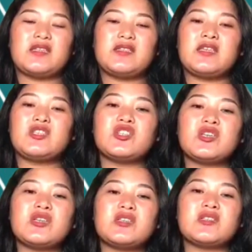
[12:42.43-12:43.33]

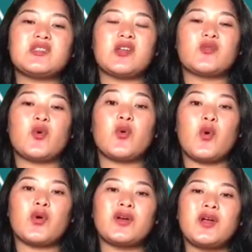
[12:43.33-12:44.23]
Teaching does not
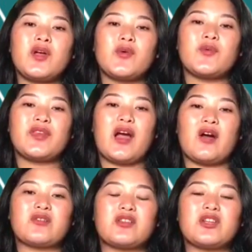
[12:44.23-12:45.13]
occur
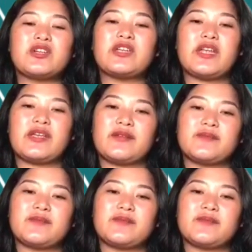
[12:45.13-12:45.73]
without learning.